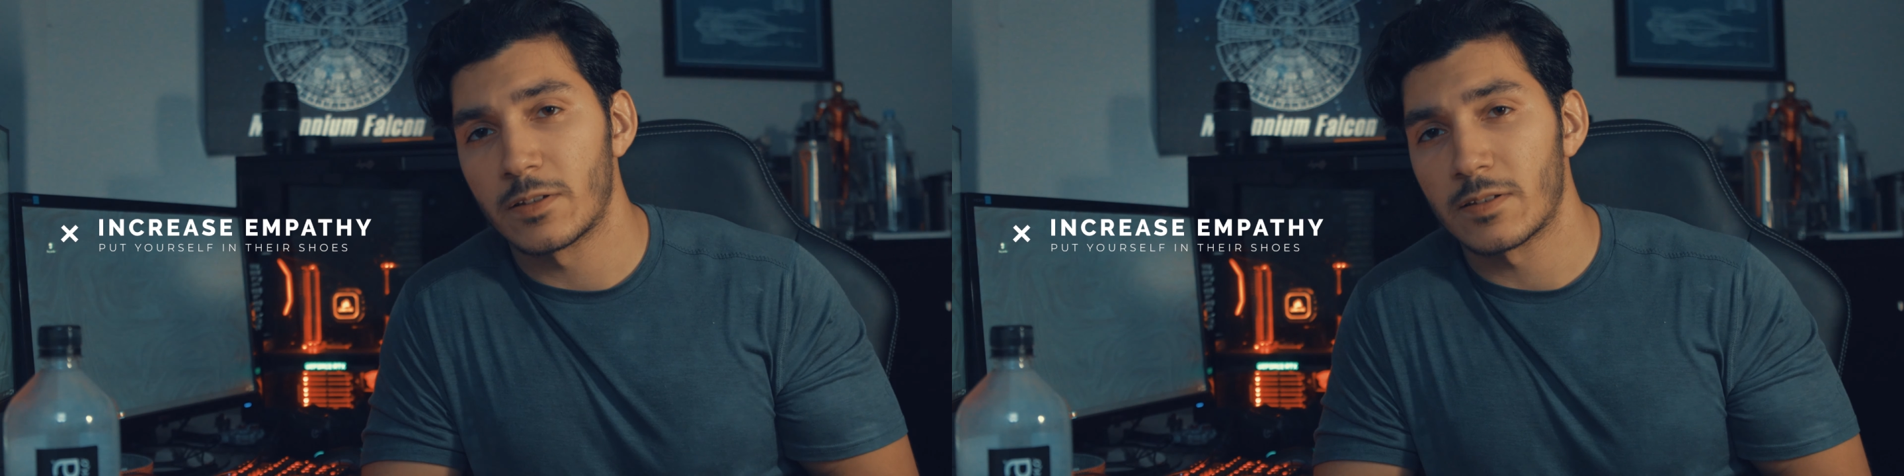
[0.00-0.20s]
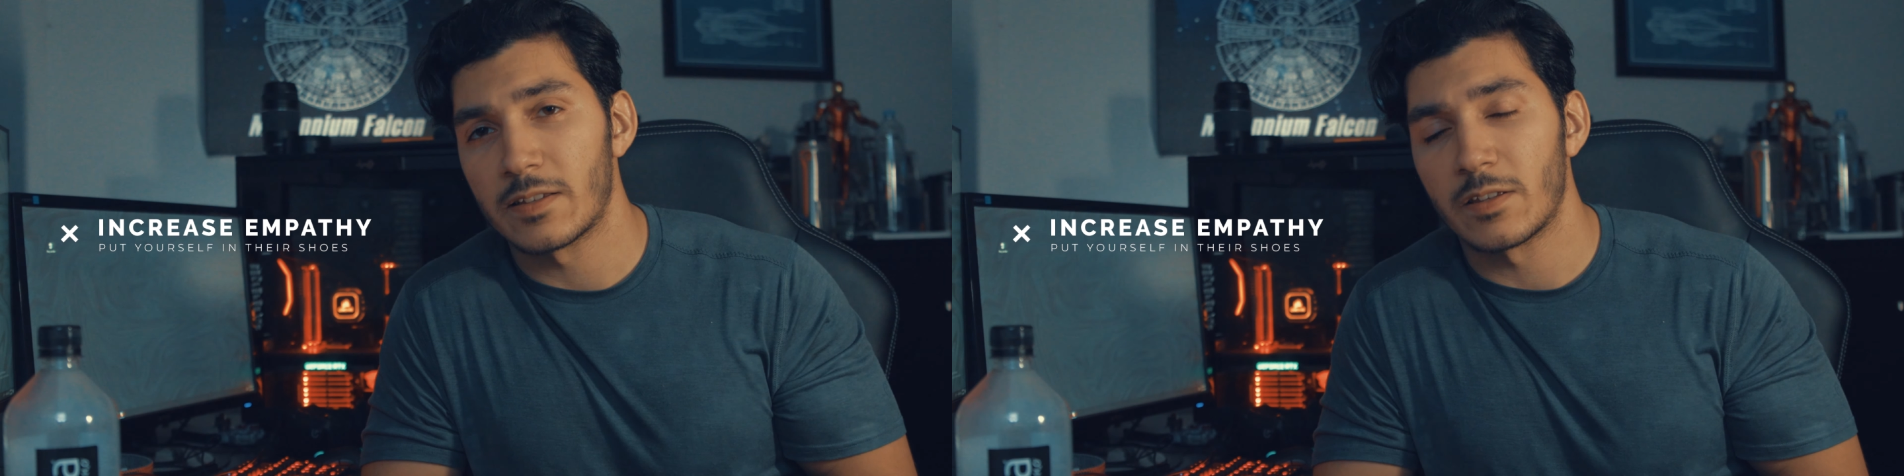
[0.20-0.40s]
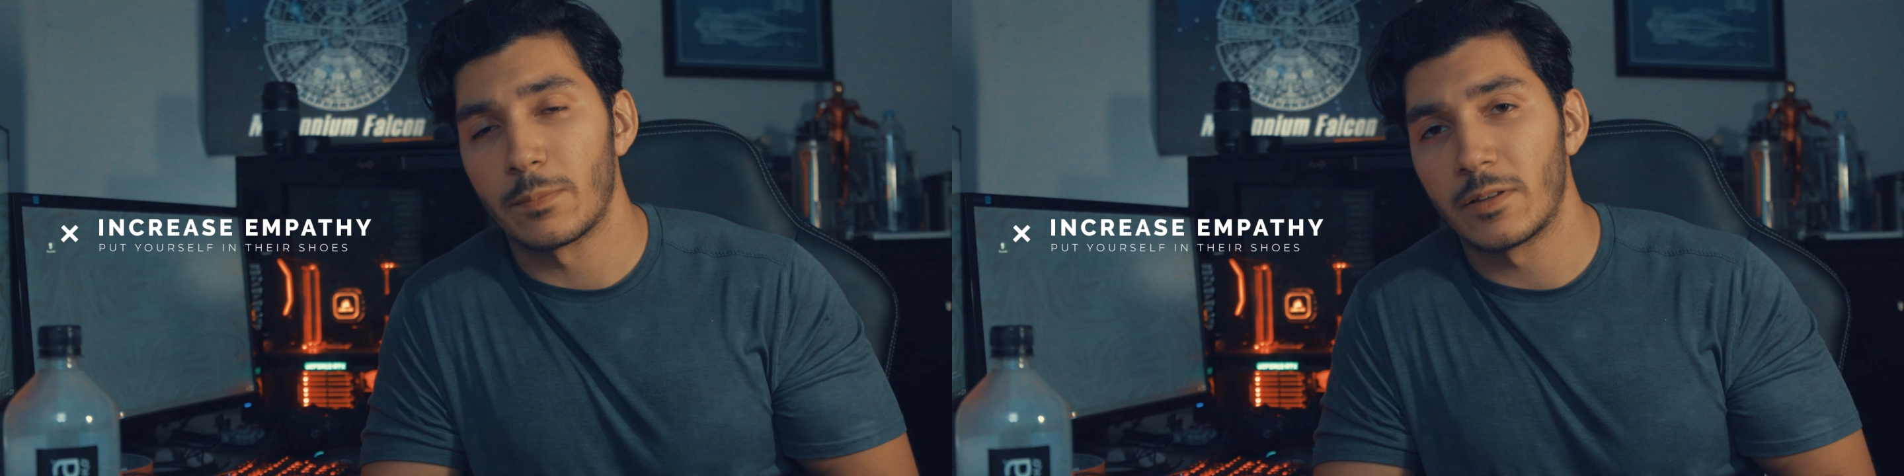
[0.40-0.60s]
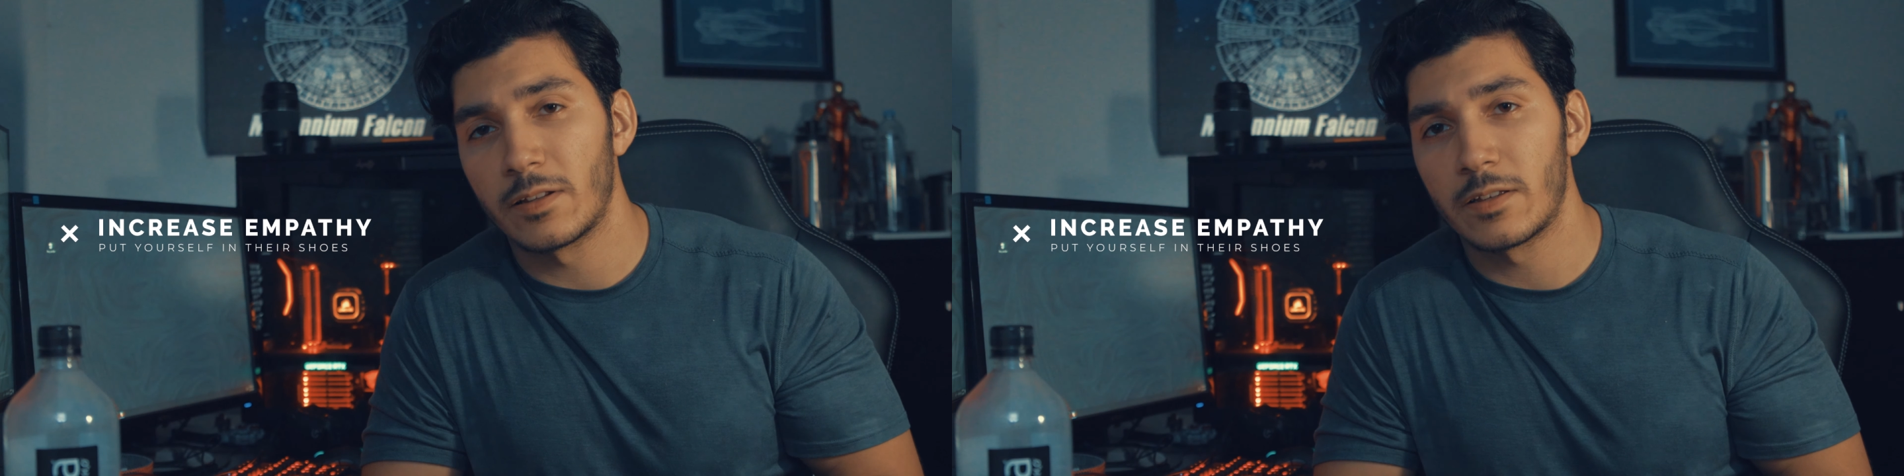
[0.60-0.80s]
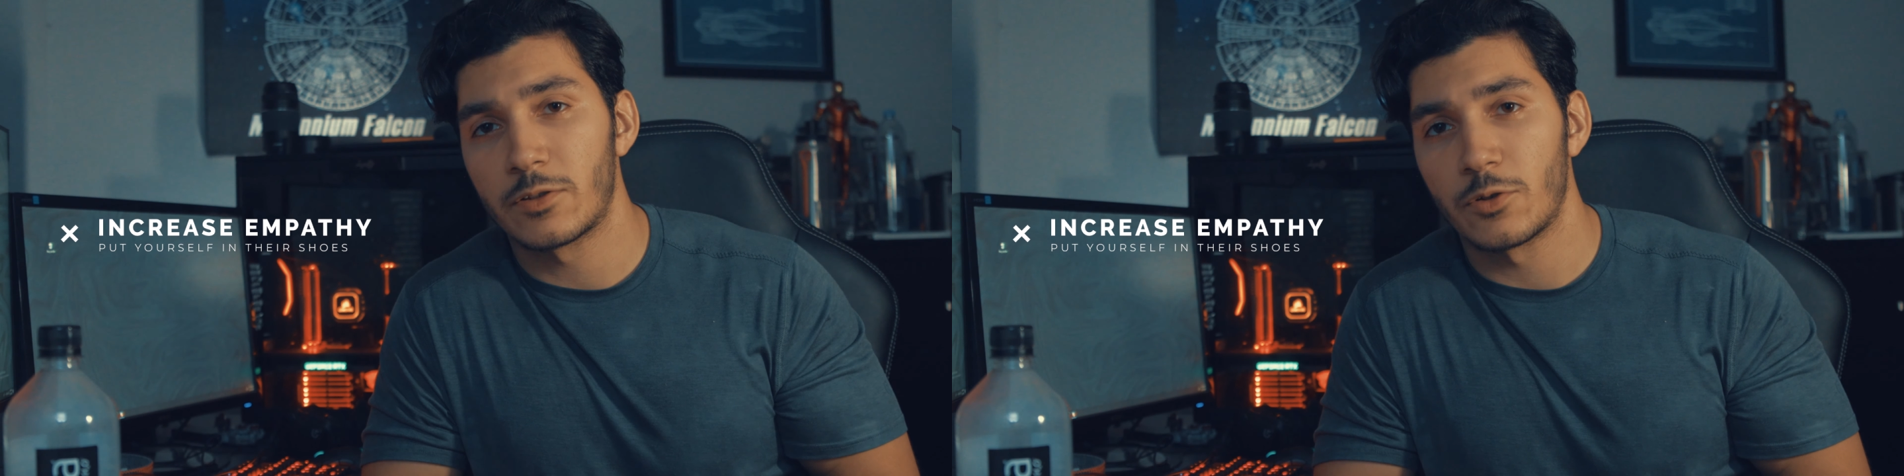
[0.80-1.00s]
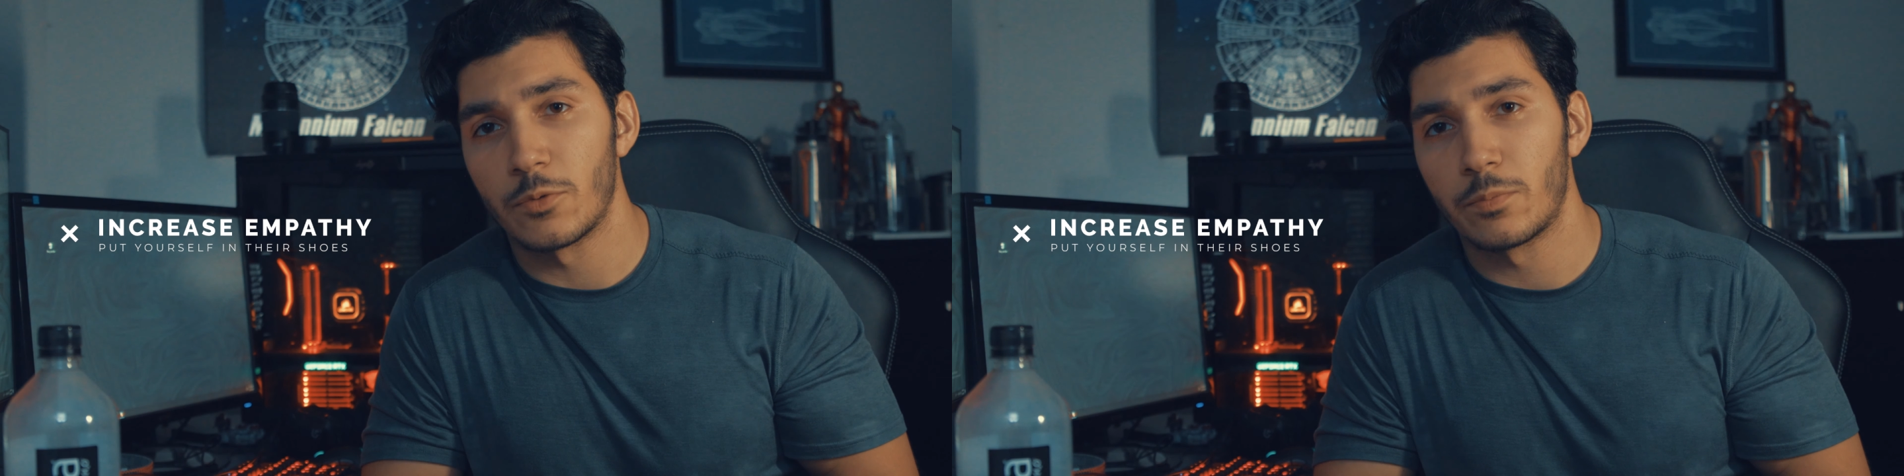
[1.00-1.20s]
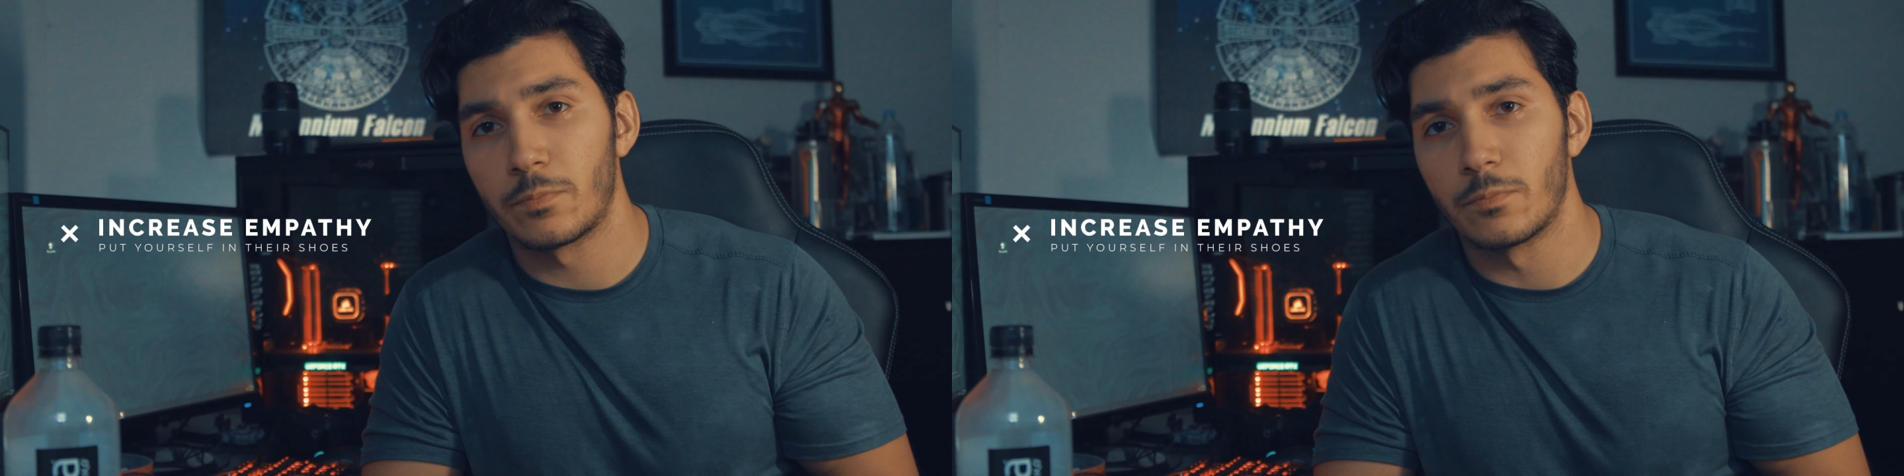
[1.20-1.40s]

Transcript: this as the ability to